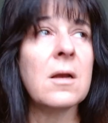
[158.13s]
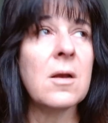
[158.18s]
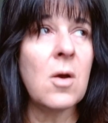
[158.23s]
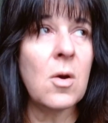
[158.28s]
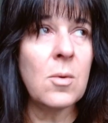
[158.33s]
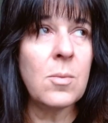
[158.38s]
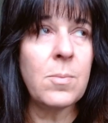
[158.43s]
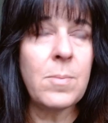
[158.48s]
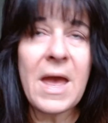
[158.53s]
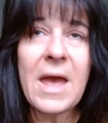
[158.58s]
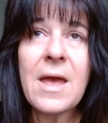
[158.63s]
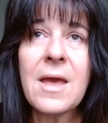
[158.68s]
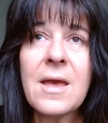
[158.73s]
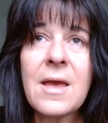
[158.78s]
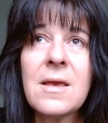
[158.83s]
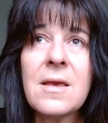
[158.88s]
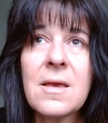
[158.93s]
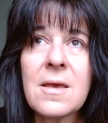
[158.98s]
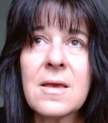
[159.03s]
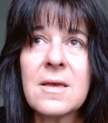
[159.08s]

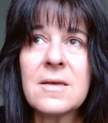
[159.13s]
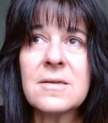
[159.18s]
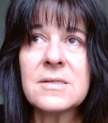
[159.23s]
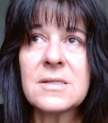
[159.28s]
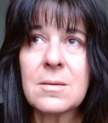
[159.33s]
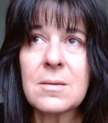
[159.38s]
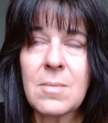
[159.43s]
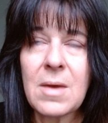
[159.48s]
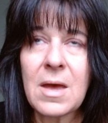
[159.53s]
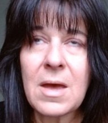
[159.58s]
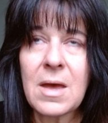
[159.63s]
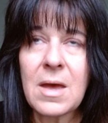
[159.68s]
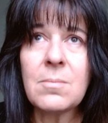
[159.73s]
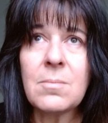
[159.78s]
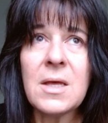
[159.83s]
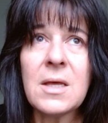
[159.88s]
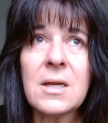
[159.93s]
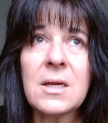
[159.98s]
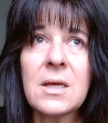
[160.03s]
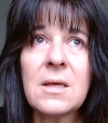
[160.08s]
copay is the amount of
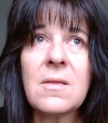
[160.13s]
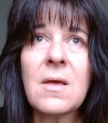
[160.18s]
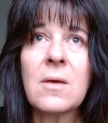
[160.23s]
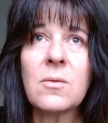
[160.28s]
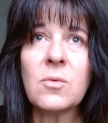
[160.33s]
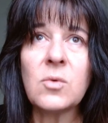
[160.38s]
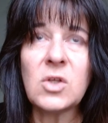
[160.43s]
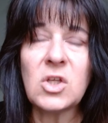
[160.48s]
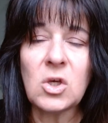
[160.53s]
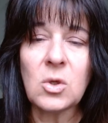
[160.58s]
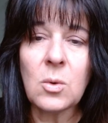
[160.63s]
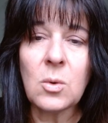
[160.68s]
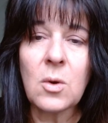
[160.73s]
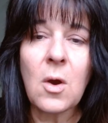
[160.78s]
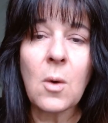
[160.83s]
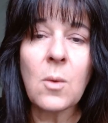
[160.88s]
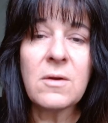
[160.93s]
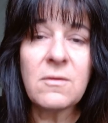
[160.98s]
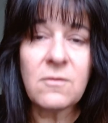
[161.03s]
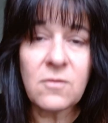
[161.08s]
money that when you
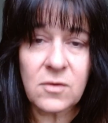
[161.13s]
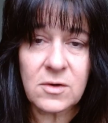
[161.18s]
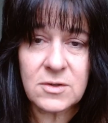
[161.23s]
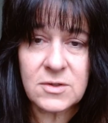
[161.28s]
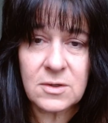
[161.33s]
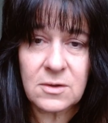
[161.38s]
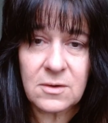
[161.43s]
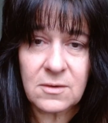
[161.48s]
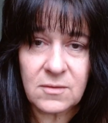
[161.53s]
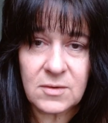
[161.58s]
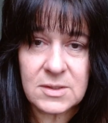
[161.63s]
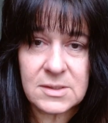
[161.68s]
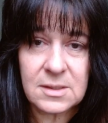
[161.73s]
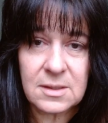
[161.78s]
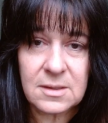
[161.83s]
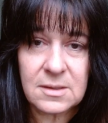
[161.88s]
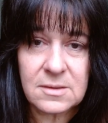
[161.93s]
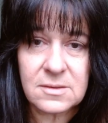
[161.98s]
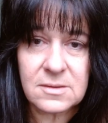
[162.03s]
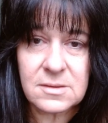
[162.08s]
go in for
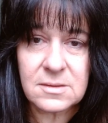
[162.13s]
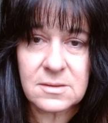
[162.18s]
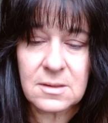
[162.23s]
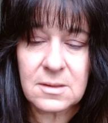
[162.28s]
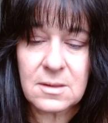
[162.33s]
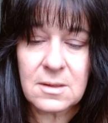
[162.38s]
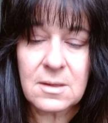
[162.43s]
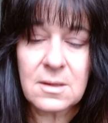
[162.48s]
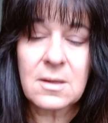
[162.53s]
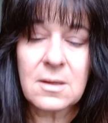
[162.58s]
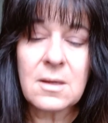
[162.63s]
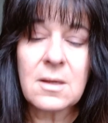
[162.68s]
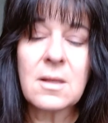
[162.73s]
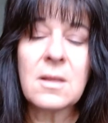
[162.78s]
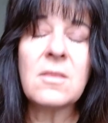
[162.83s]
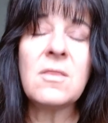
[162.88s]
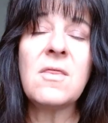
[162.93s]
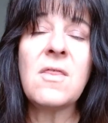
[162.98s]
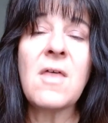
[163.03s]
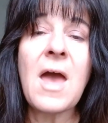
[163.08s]
services
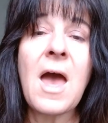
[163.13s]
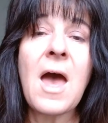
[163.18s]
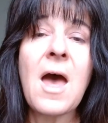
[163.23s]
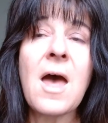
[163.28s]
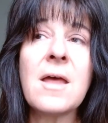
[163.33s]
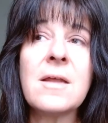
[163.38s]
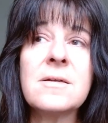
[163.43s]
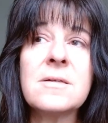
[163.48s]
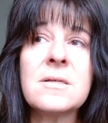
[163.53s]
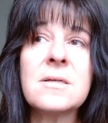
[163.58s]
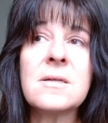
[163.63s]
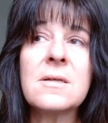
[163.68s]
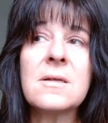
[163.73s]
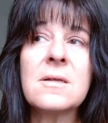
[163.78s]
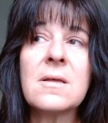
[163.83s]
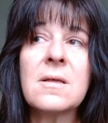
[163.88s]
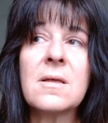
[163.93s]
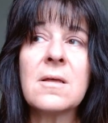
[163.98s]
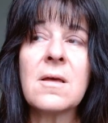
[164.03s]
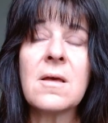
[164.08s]
that
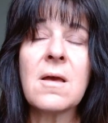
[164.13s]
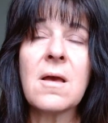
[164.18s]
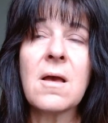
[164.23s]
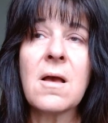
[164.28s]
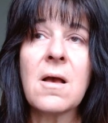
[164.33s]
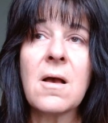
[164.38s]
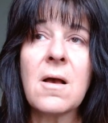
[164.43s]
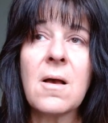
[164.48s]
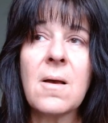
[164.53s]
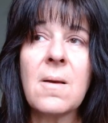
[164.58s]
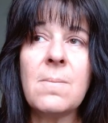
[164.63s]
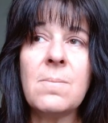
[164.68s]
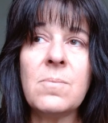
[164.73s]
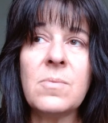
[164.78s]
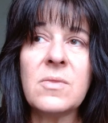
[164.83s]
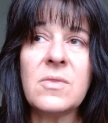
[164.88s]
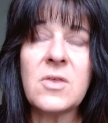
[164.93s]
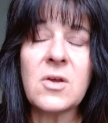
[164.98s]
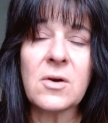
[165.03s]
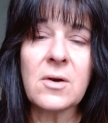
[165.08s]

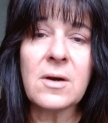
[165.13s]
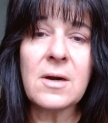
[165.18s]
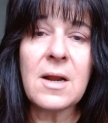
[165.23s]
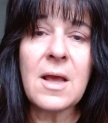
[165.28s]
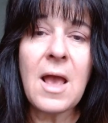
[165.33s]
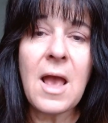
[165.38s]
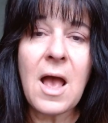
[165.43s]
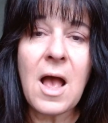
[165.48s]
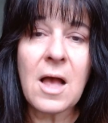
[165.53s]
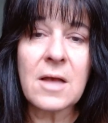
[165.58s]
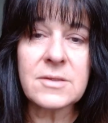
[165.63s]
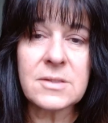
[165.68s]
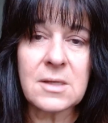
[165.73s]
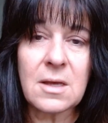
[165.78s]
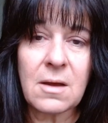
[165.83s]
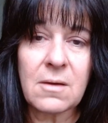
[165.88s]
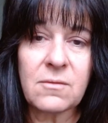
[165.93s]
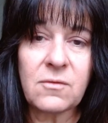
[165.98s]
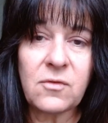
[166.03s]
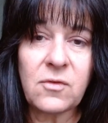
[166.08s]
they're going to
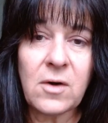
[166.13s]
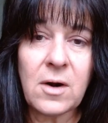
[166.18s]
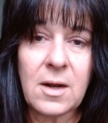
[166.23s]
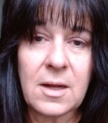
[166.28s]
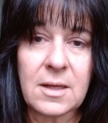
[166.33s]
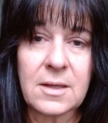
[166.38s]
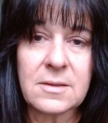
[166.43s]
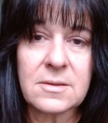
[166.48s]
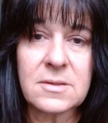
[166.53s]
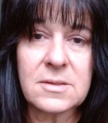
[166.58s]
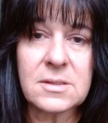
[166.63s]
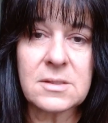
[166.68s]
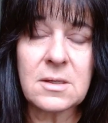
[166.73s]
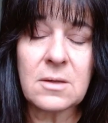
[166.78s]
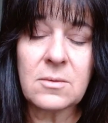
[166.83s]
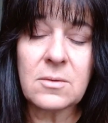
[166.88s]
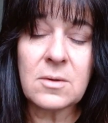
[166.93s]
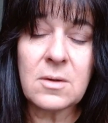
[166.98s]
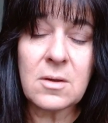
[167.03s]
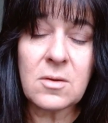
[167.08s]
ask up front.
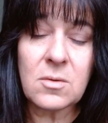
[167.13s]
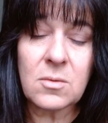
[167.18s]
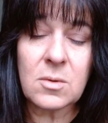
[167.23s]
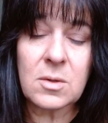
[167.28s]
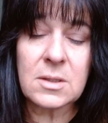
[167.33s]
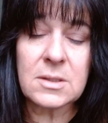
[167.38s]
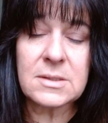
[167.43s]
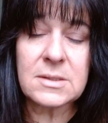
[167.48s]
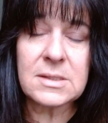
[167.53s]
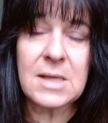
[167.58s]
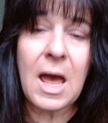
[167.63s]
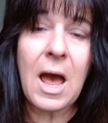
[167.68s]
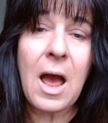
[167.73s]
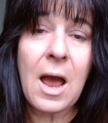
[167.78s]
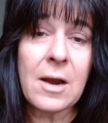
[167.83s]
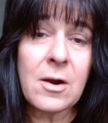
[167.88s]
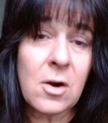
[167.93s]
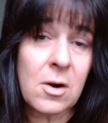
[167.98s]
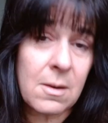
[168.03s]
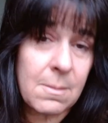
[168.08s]
So in other words,
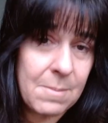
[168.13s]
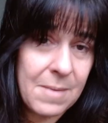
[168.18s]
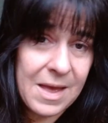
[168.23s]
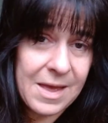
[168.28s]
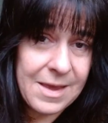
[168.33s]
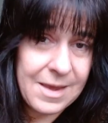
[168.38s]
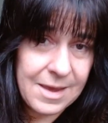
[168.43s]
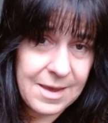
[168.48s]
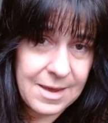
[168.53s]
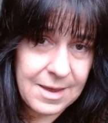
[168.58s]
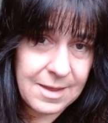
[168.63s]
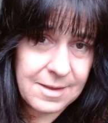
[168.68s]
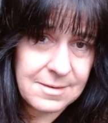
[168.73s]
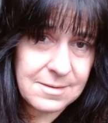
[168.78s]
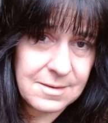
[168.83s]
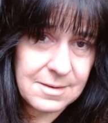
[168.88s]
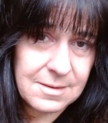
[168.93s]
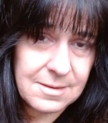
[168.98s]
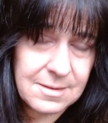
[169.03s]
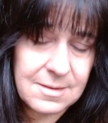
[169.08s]
I hurt my
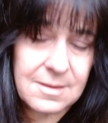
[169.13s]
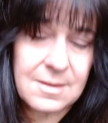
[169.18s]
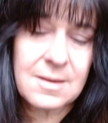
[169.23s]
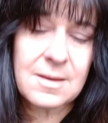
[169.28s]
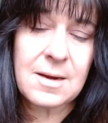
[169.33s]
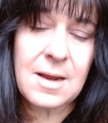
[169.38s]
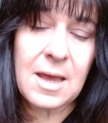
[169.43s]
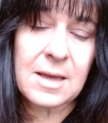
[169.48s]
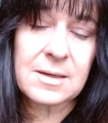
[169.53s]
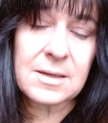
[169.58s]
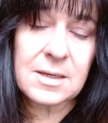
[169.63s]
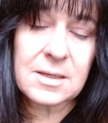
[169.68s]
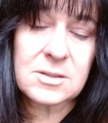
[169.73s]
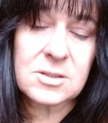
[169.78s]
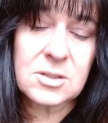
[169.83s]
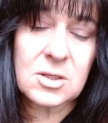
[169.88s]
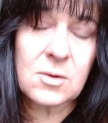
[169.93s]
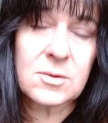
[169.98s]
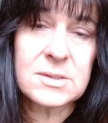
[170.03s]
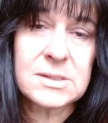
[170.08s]
hand and I need
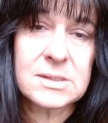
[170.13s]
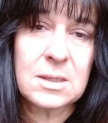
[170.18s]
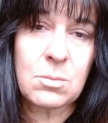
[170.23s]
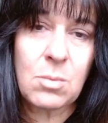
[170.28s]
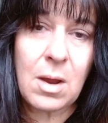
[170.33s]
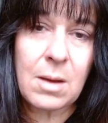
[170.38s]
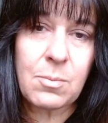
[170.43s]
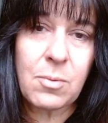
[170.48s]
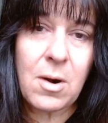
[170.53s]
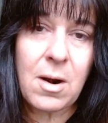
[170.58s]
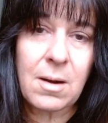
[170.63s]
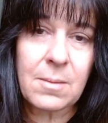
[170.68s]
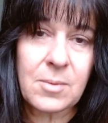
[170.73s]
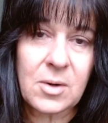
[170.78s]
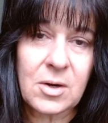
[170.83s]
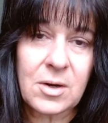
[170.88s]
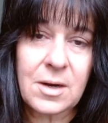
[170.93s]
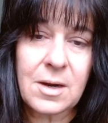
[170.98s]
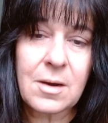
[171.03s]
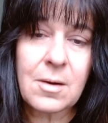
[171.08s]
to go see my
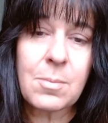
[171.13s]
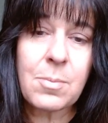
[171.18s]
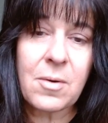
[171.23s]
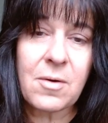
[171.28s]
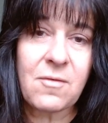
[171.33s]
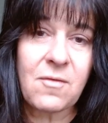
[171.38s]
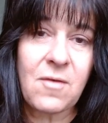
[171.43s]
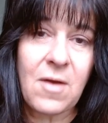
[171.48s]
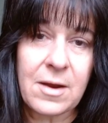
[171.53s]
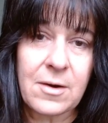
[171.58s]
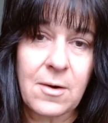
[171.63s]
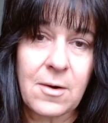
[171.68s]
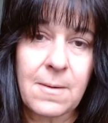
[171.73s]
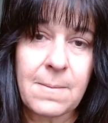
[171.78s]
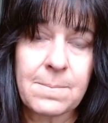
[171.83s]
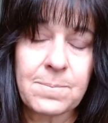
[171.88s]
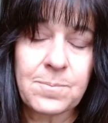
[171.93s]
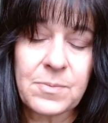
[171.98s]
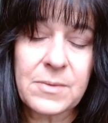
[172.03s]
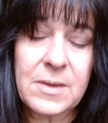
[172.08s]
primary care provider.